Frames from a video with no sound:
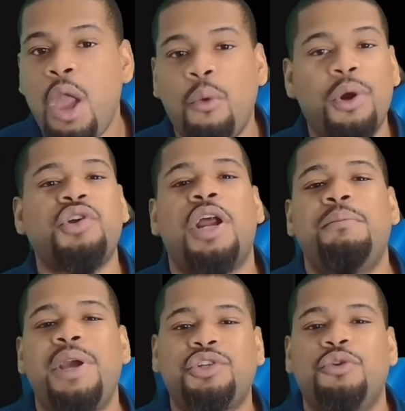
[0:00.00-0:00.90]
We're trying to
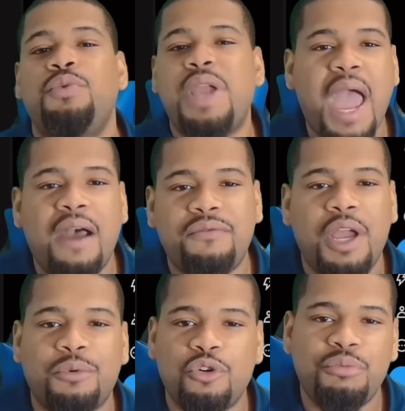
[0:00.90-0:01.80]
make sure we have that
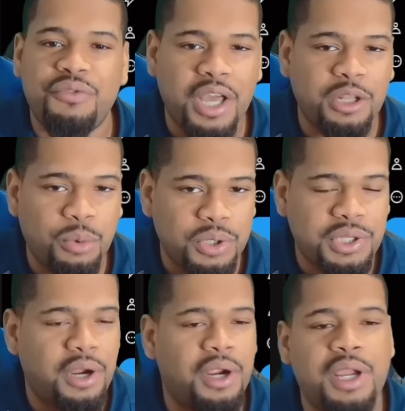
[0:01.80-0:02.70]
room available because
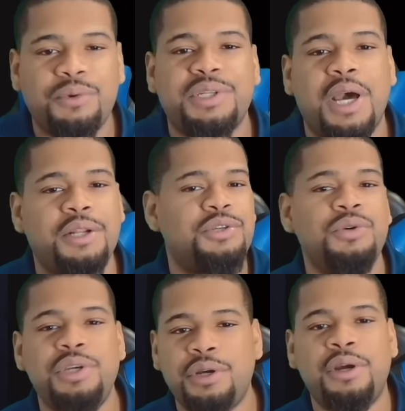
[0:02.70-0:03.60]
Derrick Henry signed a
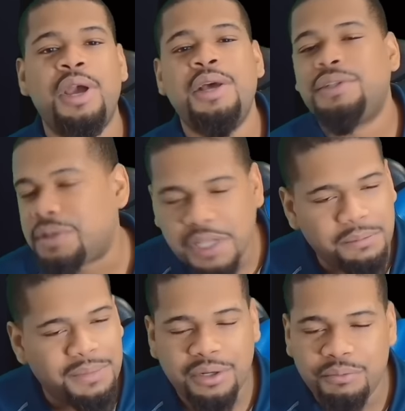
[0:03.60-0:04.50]
2-year,
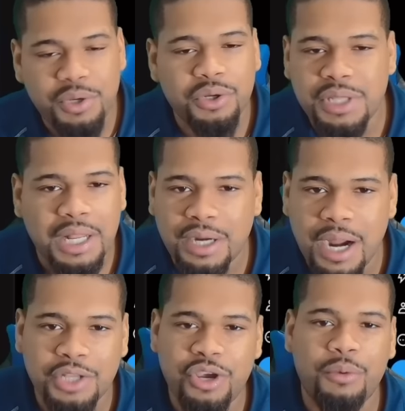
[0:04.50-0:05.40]
$16 million
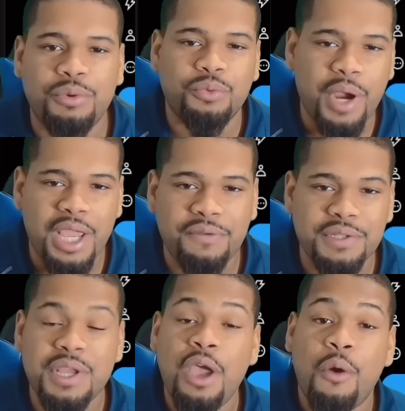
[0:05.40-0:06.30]
contract with the
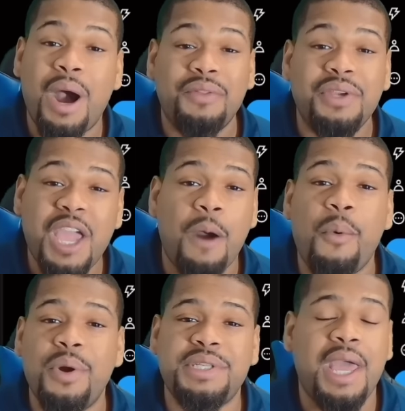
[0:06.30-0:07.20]
Ravens while the
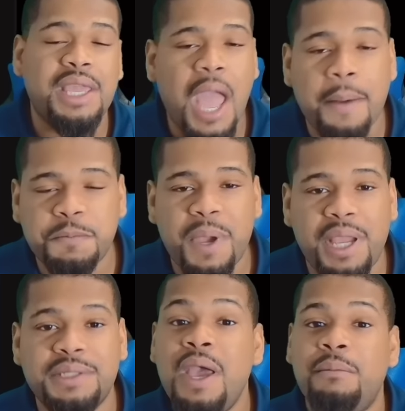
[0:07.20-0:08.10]
Cowboys had cap
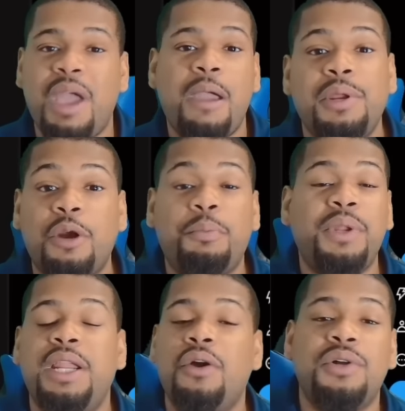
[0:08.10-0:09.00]
space. Maybe they're
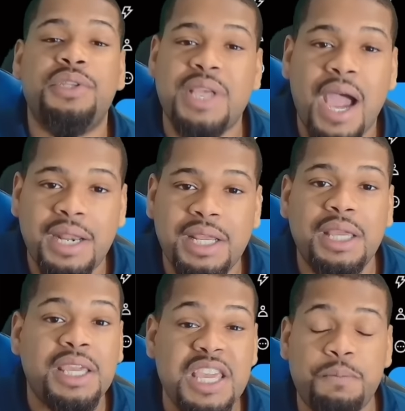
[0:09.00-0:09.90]
planning on signing and
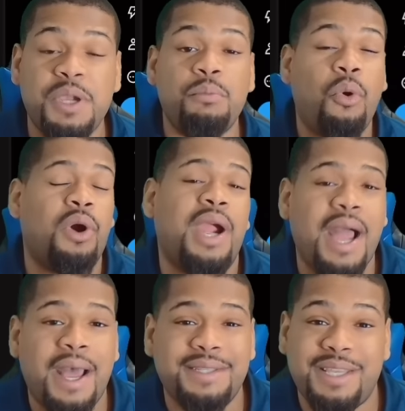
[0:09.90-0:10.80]
keeping more
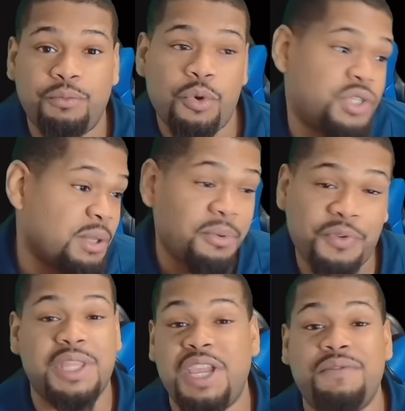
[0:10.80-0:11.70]
guys than what some of
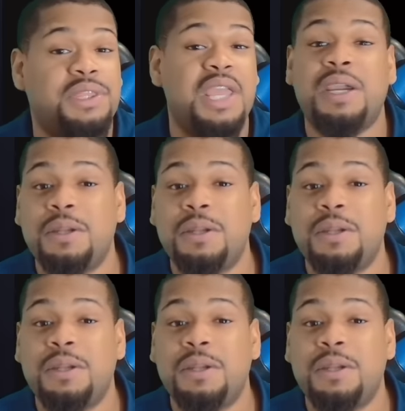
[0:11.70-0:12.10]
us are even thinking